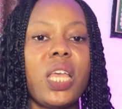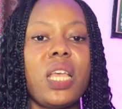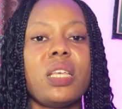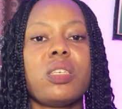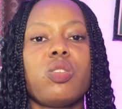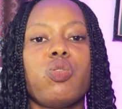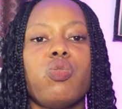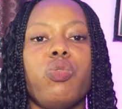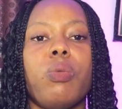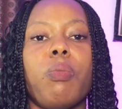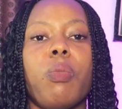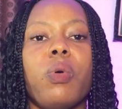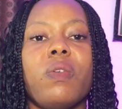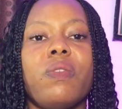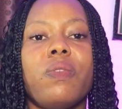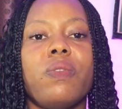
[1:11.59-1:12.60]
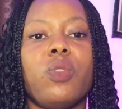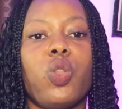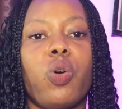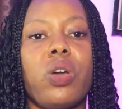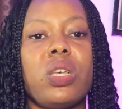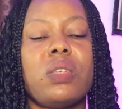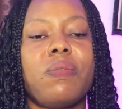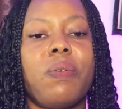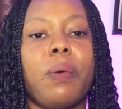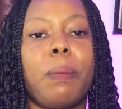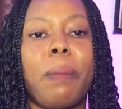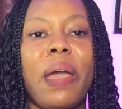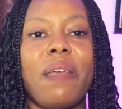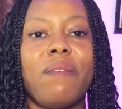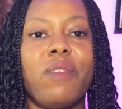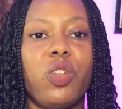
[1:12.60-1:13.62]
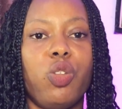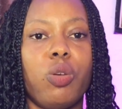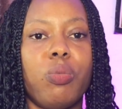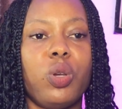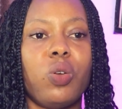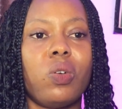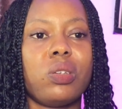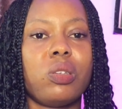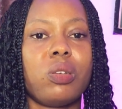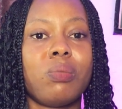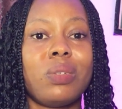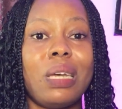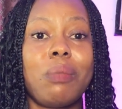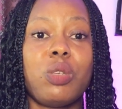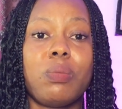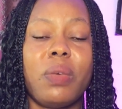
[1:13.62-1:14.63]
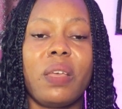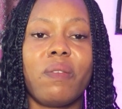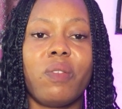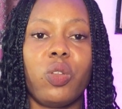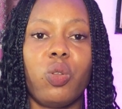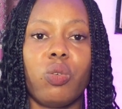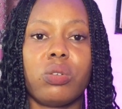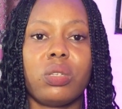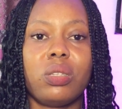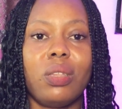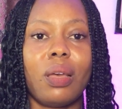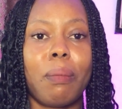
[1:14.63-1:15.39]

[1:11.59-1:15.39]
is to remove noise from my video, because sometimes you make videos,